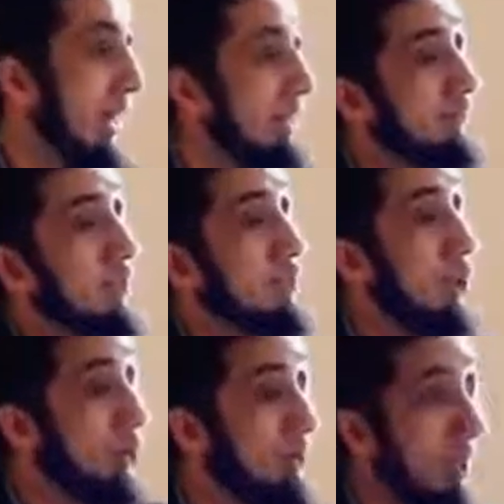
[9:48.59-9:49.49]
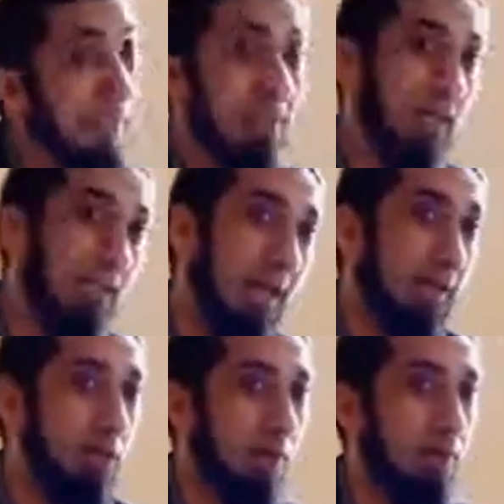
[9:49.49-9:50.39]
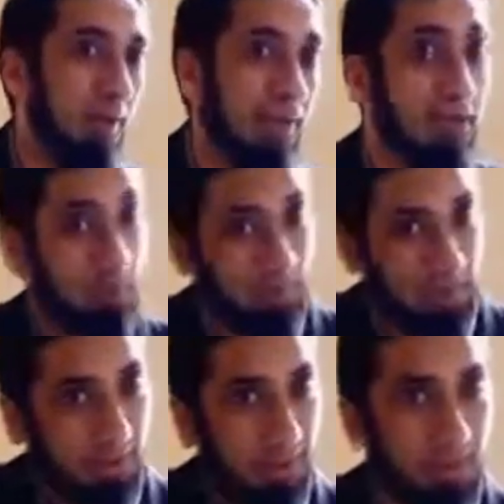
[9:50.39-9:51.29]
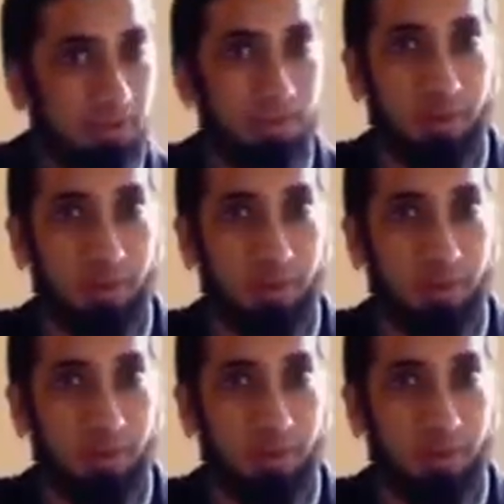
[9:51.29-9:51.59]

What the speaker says: And if they don't gather, they'll get in trouble, because it was the king's,